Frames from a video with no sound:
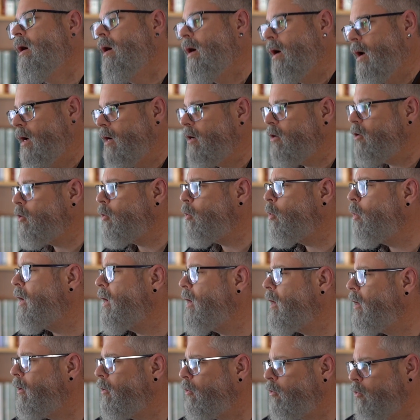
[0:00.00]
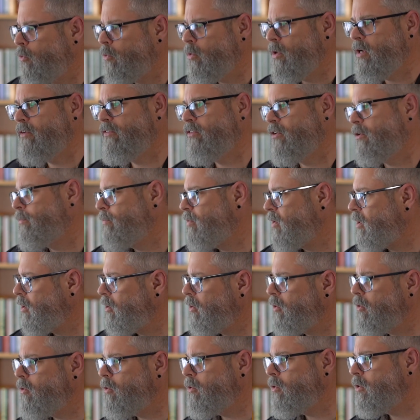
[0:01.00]
Out where the river
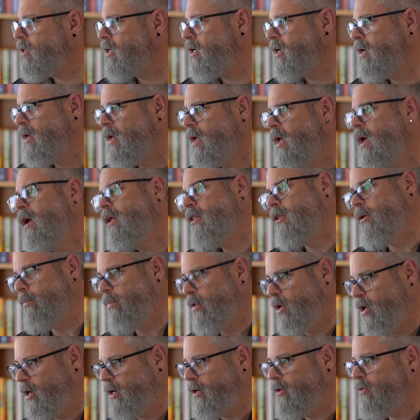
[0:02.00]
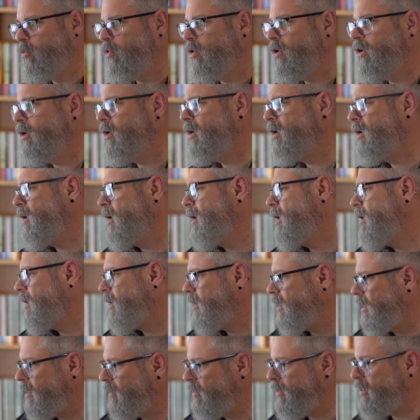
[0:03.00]
broke, the bloodwood
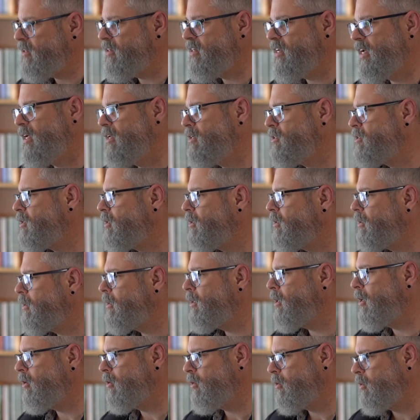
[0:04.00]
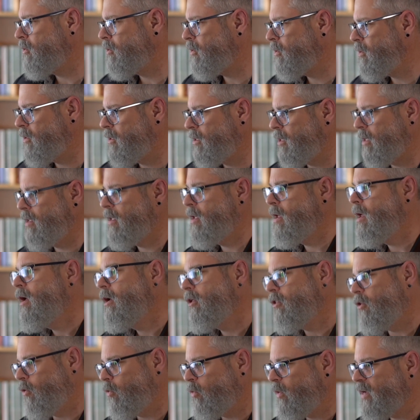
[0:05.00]
and the desert oak,
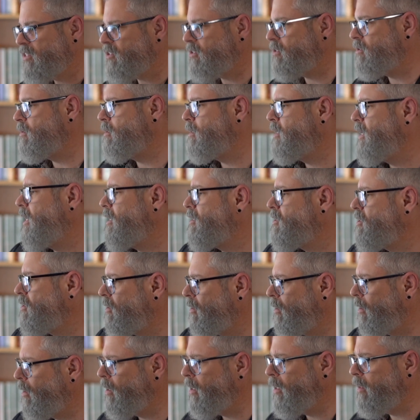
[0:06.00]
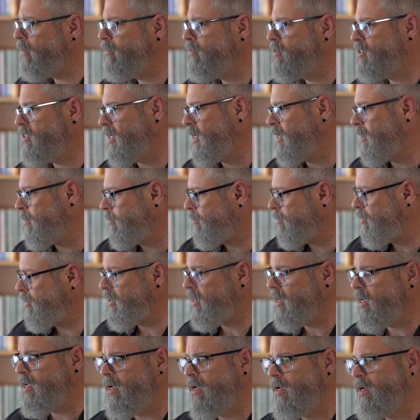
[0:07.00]
the western desert lives and
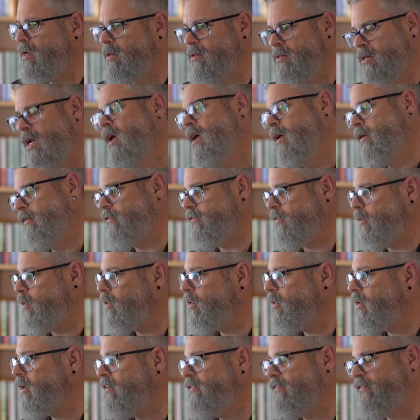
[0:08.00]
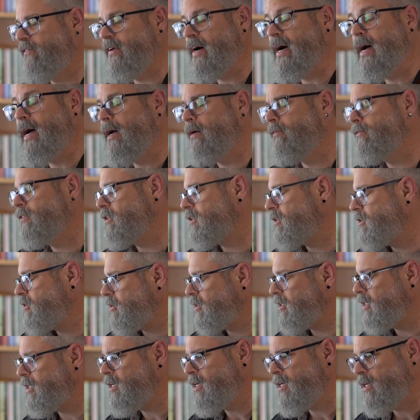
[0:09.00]
breathes 45
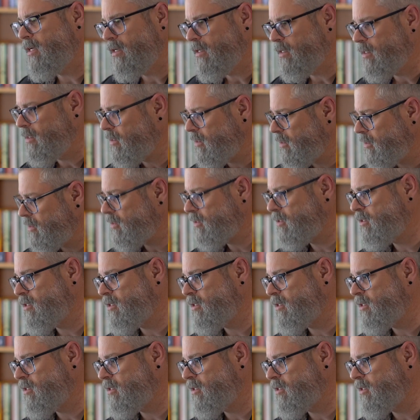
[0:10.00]
degrees.